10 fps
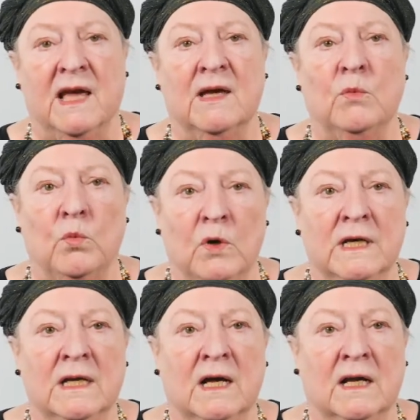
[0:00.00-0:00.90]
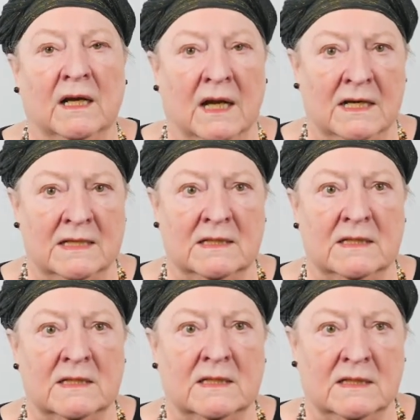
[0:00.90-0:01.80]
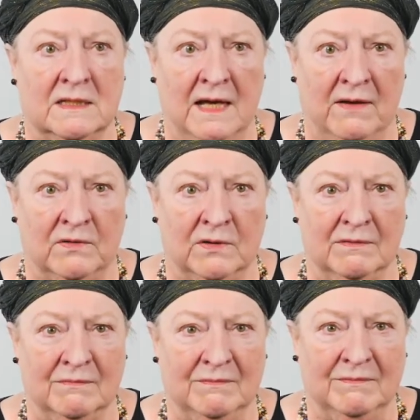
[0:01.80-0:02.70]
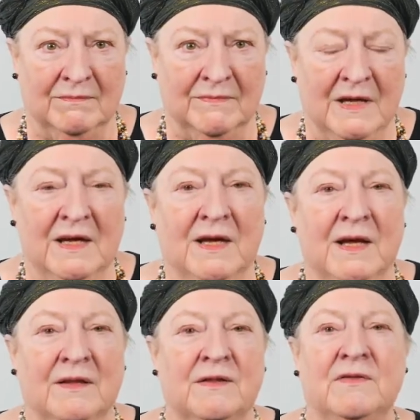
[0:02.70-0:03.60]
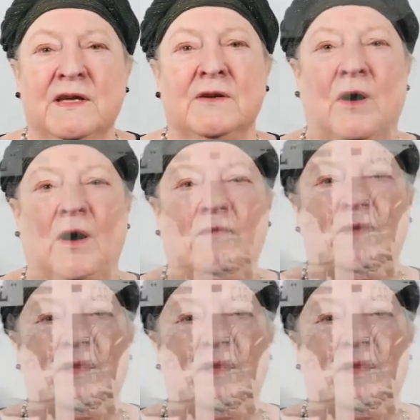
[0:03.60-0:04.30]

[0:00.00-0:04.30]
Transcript: and one licensed tavern. The theater offered